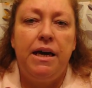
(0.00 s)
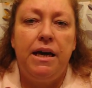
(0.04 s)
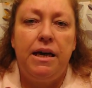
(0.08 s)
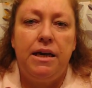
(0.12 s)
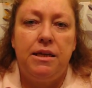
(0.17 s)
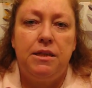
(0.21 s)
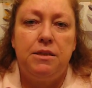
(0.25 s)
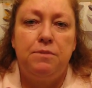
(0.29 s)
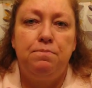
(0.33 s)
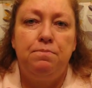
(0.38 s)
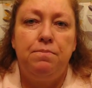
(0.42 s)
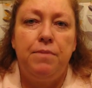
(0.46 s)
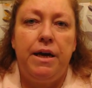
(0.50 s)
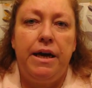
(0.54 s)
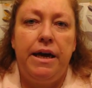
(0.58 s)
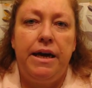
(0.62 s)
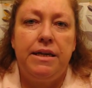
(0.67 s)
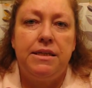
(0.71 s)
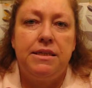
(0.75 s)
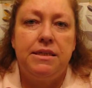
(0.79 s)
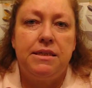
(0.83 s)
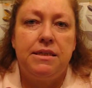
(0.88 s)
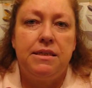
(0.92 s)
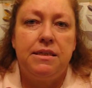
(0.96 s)

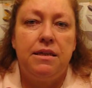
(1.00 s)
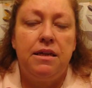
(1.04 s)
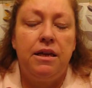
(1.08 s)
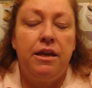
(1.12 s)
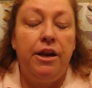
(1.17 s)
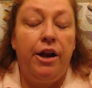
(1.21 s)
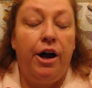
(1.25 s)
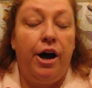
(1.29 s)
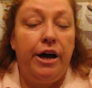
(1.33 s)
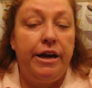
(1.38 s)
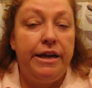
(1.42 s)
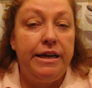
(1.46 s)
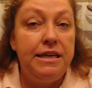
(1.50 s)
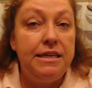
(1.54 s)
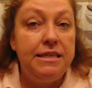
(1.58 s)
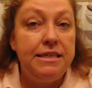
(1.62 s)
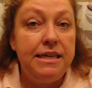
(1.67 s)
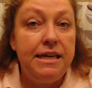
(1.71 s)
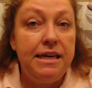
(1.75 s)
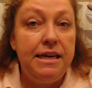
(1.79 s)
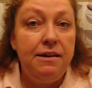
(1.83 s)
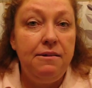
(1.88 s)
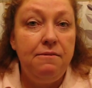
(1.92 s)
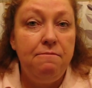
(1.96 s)
It's not
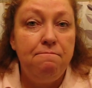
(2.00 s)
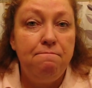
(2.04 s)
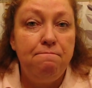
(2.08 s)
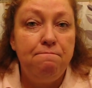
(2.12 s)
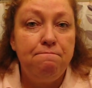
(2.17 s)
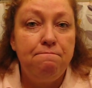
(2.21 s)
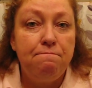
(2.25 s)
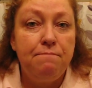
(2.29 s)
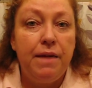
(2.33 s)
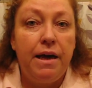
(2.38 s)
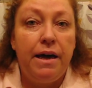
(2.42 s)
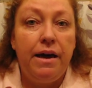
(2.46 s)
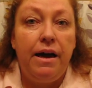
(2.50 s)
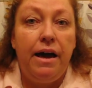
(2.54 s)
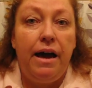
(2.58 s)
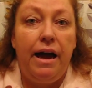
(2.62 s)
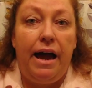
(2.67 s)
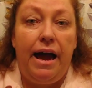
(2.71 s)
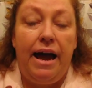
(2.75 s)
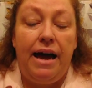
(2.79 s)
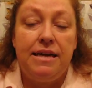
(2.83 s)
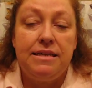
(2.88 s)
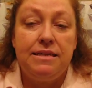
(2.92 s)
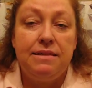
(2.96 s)
easy. It
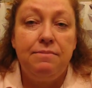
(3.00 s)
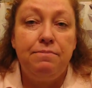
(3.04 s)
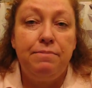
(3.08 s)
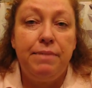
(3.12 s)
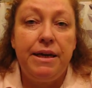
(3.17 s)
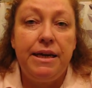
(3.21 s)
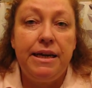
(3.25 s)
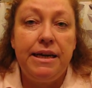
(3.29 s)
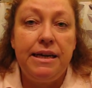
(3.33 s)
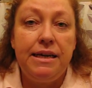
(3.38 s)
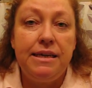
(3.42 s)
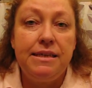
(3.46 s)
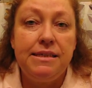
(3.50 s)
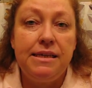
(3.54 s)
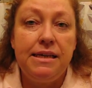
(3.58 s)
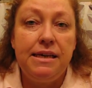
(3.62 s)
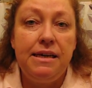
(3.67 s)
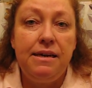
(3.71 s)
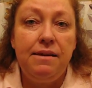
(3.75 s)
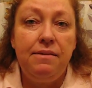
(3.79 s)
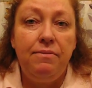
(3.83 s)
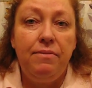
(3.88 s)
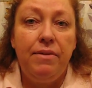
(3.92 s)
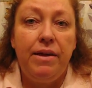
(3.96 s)
hasn't been
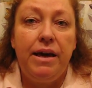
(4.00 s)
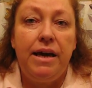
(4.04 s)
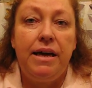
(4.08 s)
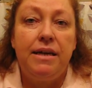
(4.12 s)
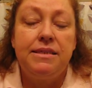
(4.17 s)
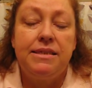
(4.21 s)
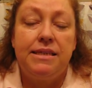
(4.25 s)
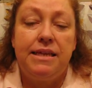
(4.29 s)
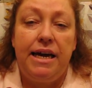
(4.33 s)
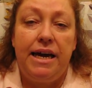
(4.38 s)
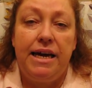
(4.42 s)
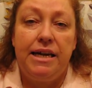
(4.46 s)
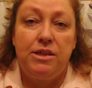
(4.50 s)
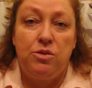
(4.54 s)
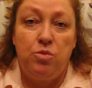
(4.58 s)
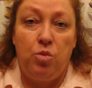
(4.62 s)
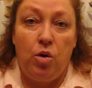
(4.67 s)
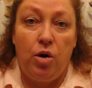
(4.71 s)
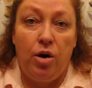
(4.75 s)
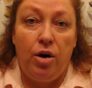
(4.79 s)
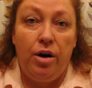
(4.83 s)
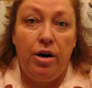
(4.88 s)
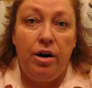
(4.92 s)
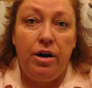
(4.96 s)
easy. It takes
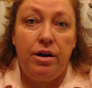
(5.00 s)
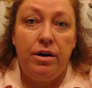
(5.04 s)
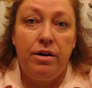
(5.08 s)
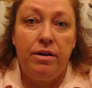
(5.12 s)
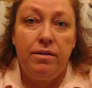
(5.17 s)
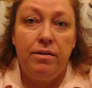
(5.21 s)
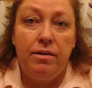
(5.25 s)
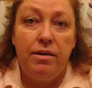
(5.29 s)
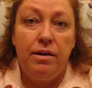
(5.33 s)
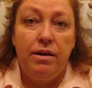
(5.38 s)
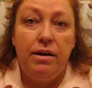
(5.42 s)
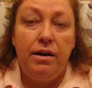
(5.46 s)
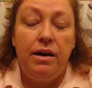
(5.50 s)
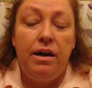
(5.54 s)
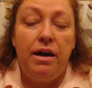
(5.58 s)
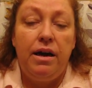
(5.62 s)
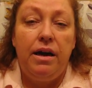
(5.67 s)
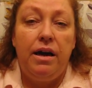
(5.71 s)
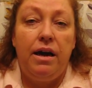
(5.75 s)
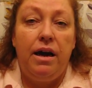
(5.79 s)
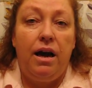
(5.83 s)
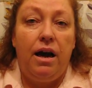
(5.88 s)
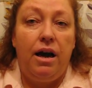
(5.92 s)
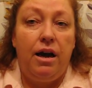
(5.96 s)
work.
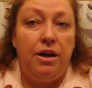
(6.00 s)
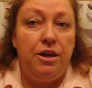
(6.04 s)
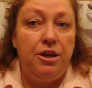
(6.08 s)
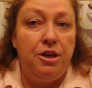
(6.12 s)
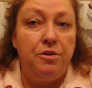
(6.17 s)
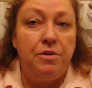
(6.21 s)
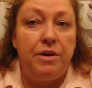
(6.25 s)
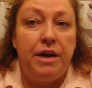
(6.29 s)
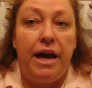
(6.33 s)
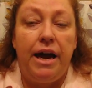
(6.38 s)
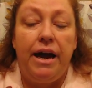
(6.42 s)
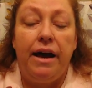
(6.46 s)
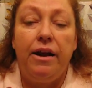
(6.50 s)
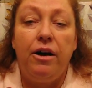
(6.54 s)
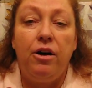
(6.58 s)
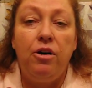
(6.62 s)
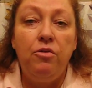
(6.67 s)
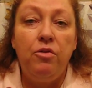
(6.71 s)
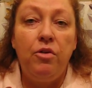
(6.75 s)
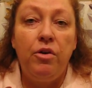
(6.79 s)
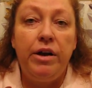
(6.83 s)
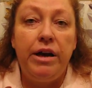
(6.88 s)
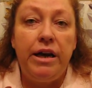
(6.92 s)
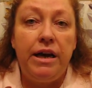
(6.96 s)
You can
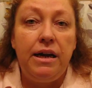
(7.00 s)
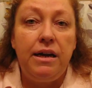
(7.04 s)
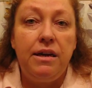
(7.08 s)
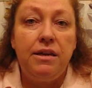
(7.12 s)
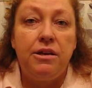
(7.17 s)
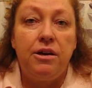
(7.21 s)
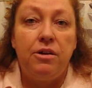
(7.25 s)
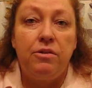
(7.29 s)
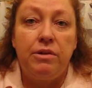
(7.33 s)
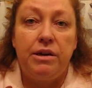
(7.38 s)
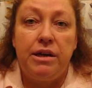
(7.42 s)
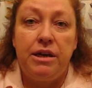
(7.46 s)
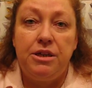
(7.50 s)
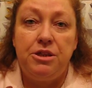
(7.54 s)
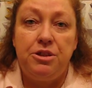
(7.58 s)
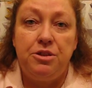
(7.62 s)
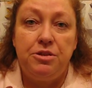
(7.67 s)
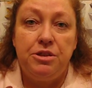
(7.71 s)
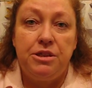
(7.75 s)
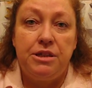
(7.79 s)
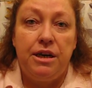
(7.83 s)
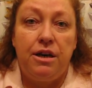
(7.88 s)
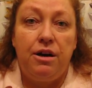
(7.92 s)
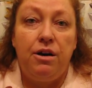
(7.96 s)
overeat. Don't kid
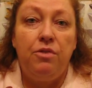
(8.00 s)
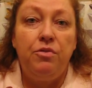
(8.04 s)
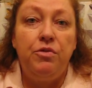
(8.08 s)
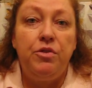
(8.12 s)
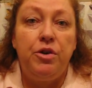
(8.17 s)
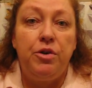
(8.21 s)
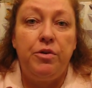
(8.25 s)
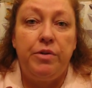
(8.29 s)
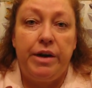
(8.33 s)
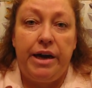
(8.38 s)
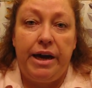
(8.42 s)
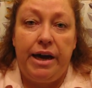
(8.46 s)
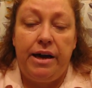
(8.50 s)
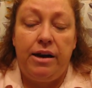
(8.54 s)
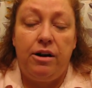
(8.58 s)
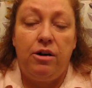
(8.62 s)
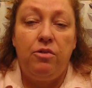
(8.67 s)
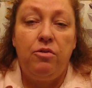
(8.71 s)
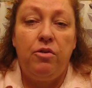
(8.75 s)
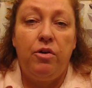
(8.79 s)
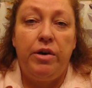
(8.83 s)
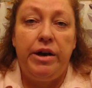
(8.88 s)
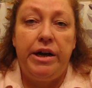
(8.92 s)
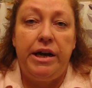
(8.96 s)
yourself. You can
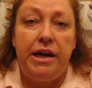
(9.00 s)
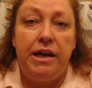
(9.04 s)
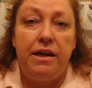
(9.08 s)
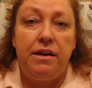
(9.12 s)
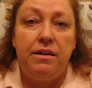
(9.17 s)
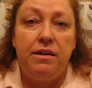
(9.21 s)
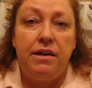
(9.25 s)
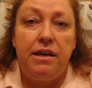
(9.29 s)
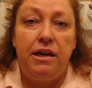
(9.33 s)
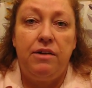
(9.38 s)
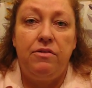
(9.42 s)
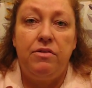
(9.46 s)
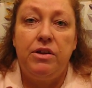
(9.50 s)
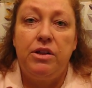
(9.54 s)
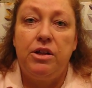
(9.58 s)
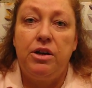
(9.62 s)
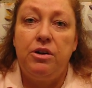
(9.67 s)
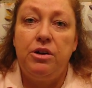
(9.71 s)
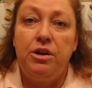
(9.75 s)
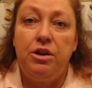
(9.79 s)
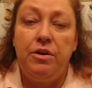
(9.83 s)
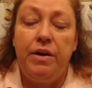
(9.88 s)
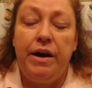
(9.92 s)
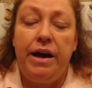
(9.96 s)
overeat. Even though
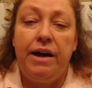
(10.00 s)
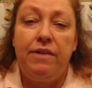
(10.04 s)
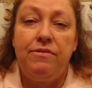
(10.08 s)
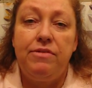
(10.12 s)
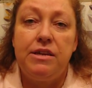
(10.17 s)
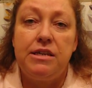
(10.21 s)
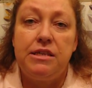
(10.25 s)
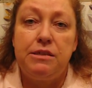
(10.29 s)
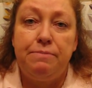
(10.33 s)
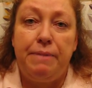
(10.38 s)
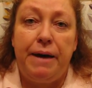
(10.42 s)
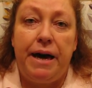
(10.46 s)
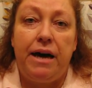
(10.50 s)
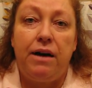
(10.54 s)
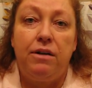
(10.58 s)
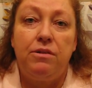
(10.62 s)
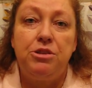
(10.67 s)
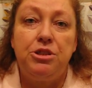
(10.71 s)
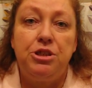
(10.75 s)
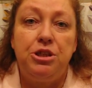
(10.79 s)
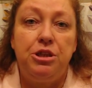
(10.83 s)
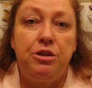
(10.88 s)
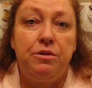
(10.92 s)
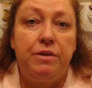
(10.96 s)
you have this
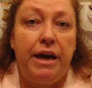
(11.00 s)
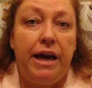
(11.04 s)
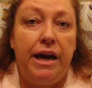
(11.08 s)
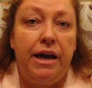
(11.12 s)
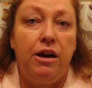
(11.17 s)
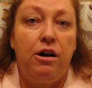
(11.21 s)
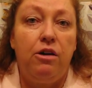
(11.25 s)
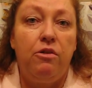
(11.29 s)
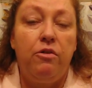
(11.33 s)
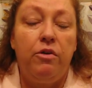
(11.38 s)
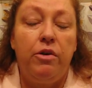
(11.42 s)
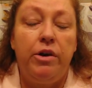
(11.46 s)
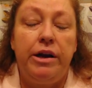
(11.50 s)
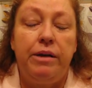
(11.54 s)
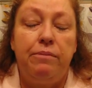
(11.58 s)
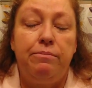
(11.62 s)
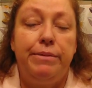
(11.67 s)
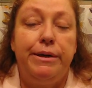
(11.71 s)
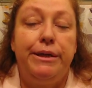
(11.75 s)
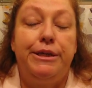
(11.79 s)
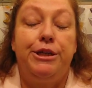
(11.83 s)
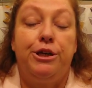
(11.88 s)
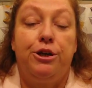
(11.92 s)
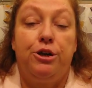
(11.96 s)
pouch, you can overeat,
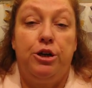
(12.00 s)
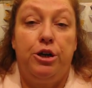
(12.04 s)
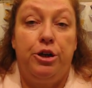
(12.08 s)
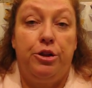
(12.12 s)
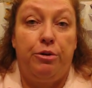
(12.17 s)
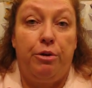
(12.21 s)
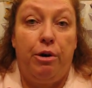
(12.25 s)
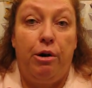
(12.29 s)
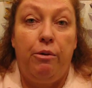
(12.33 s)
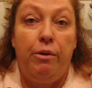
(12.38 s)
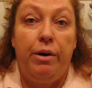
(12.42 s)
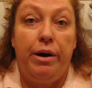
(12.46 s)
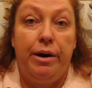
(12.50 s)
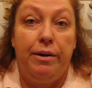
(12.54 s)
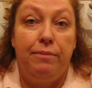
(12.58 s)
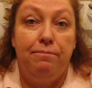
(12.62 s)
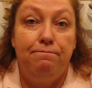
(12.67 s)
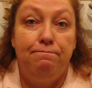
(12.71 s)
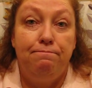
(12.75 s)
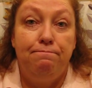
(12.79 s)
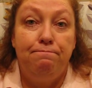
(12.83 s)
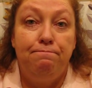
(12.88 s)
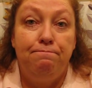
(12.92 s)
but you're going to throw up.